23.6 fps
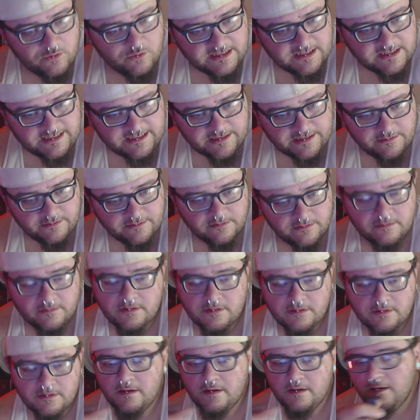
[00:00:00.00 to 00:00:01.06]
I'm not a
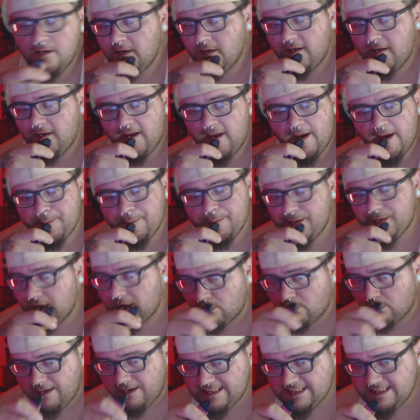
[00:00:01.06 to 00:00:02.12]
racist by any
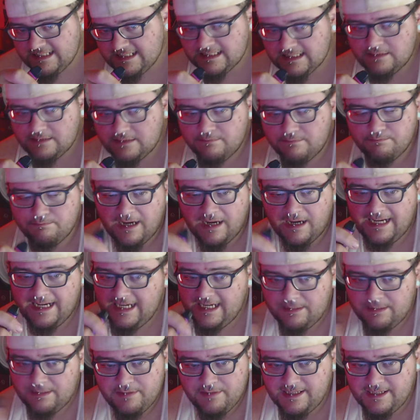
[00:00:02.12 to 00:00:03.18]
means. I'm not
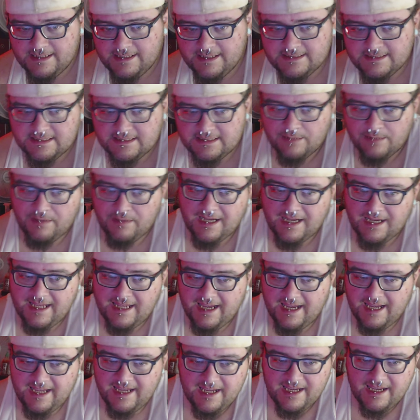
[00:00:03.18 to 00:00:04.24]
KKK. I'm not a
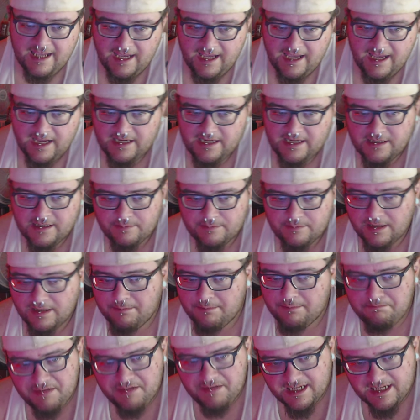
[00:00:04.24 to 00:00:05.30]
bigot. I'm not a fucking
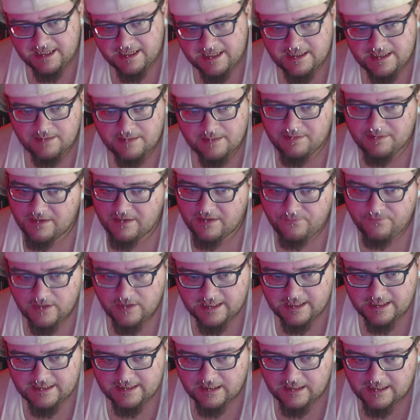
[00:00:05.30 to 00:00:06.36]
Nazi.
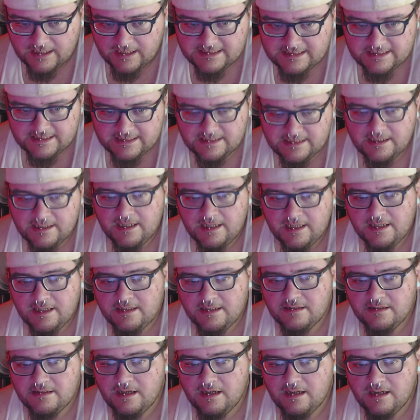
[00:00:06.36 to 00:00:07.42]
I'm none of those
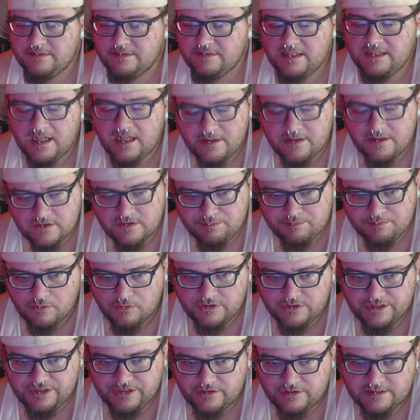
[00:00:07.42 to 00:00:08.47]
bullshitters.
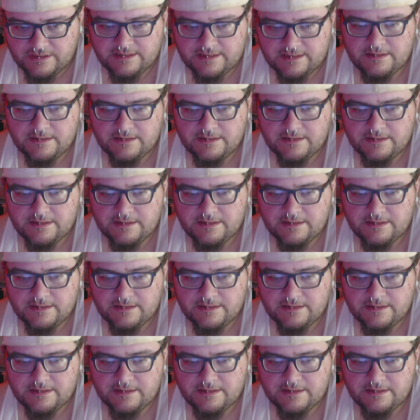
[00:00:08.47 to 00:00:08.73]
But